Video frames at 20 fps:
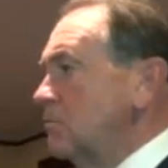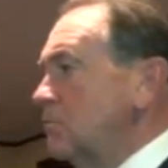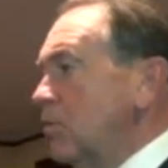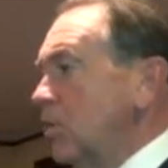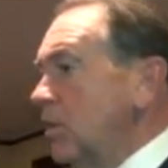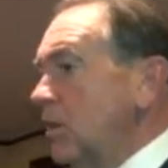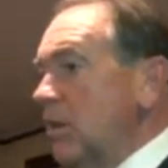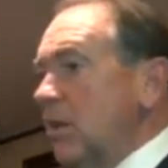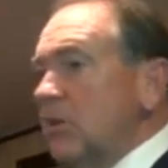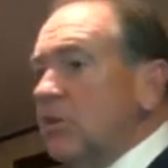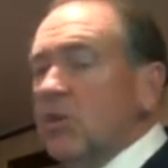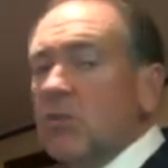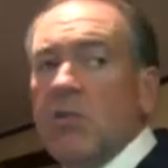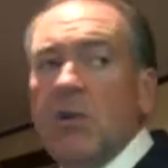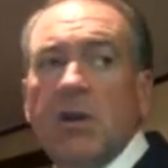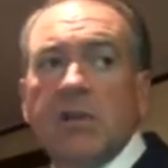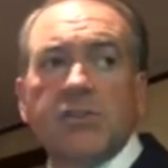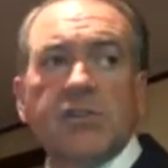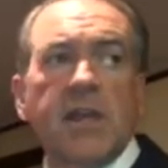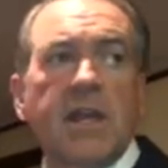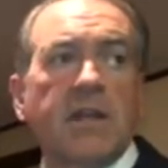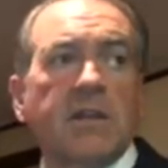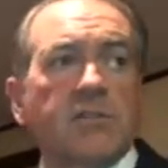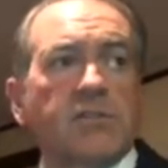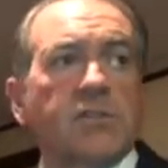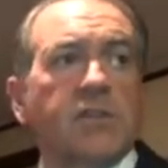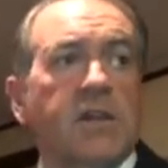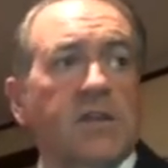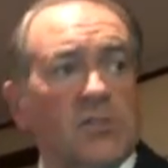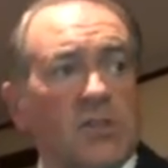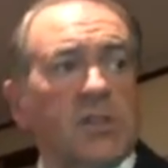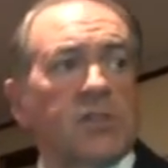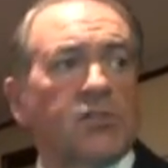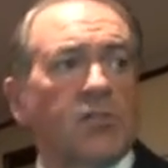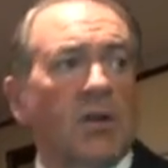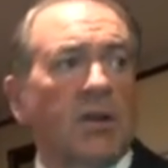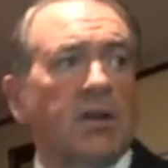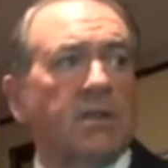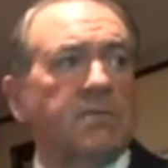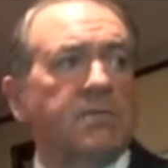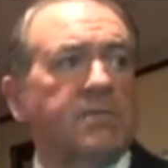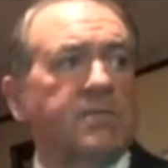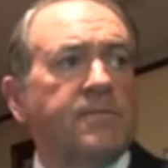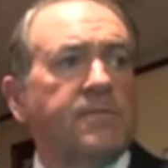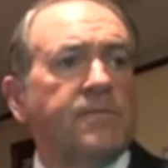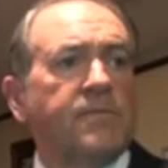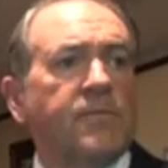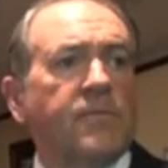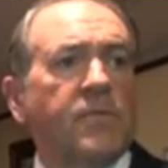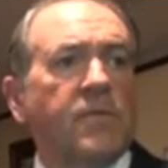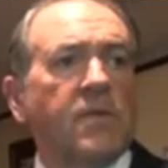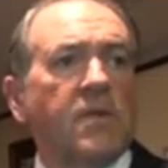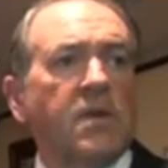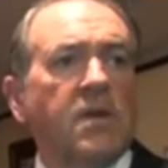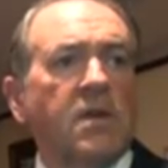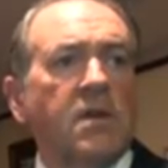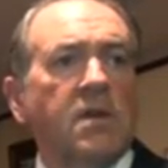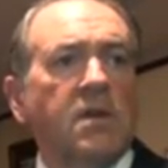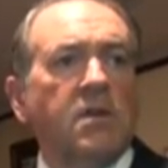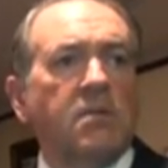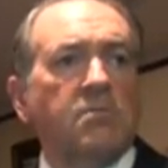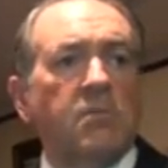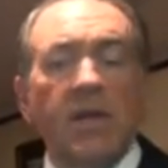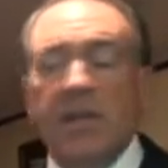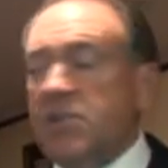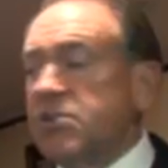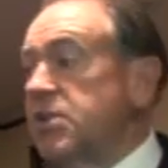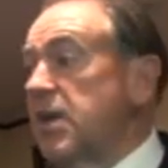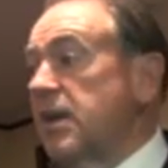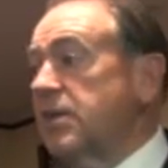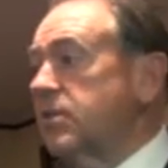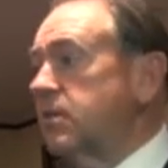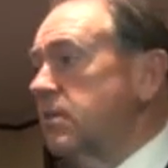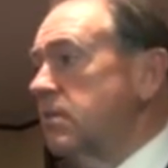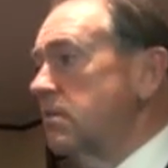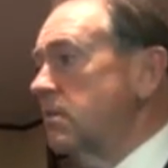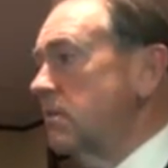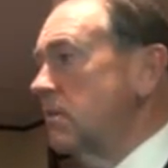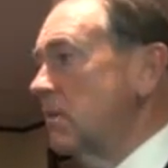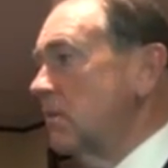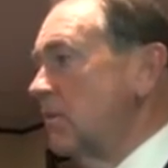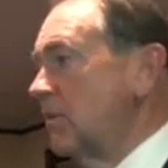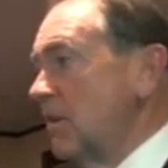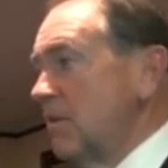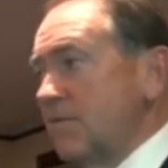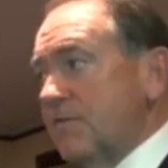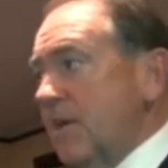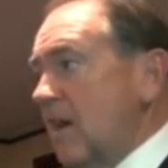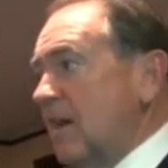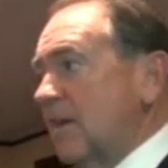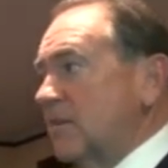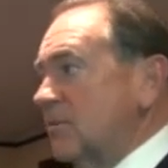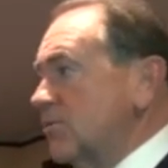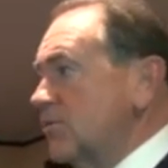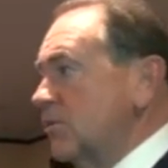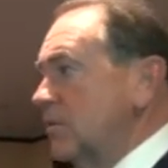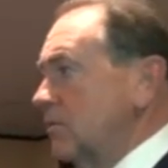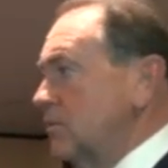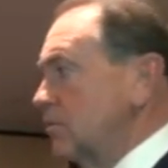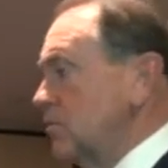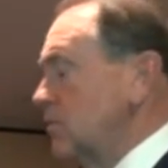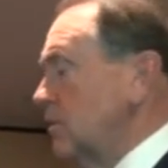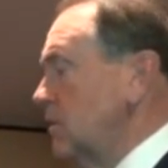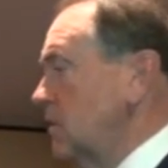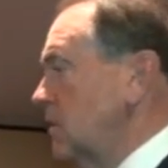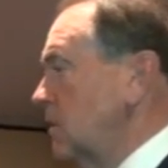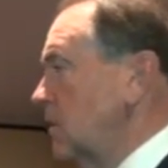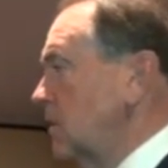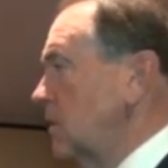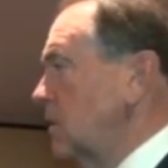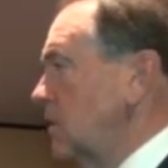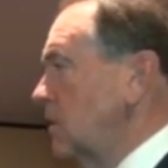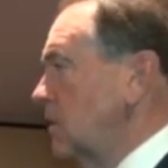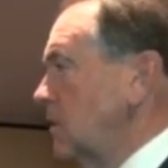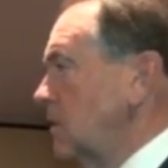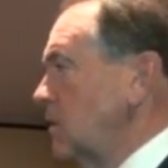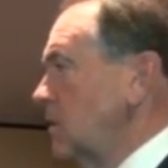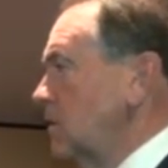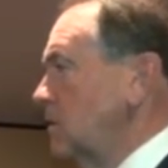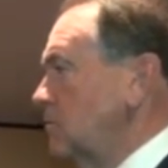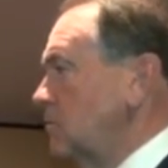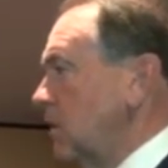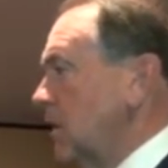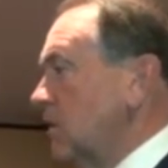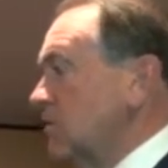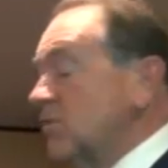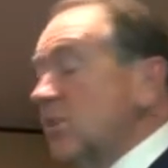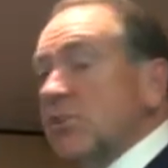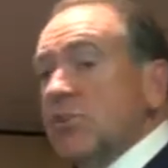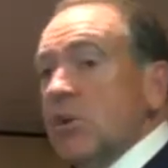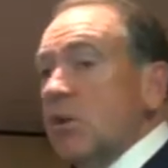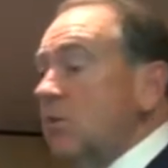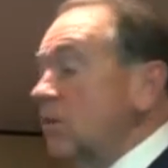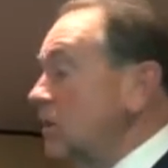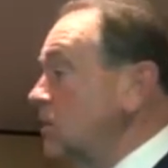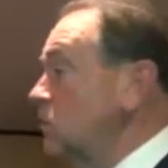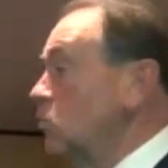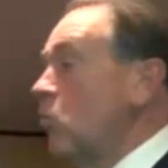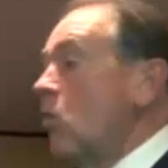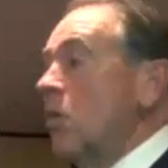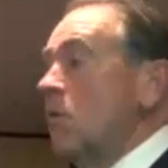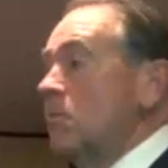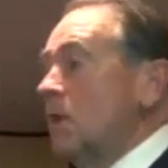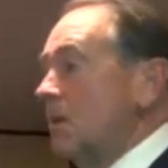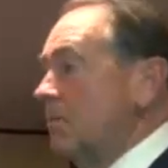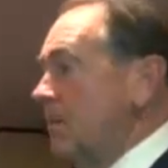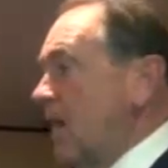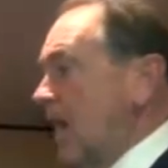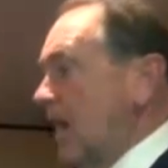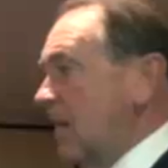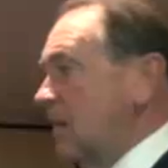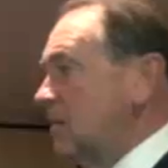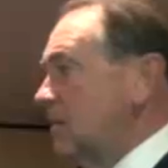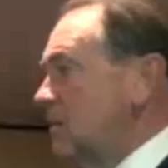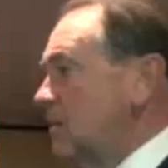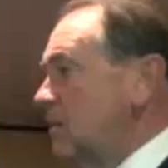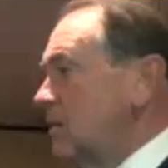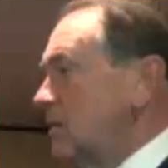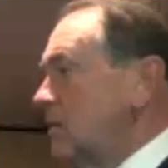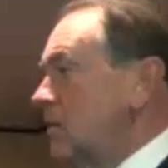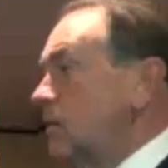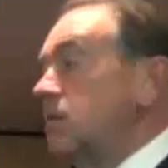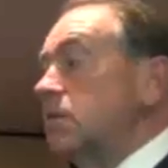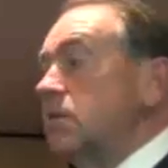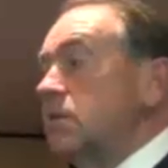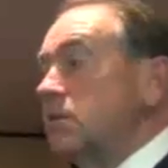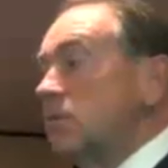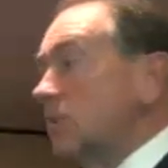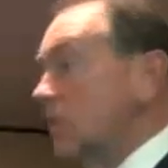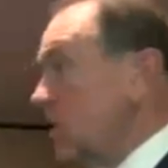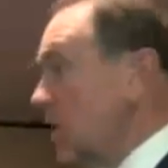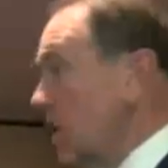put in the crosshairs is Israel. But it's not their final solution, because it's only the warm-up act to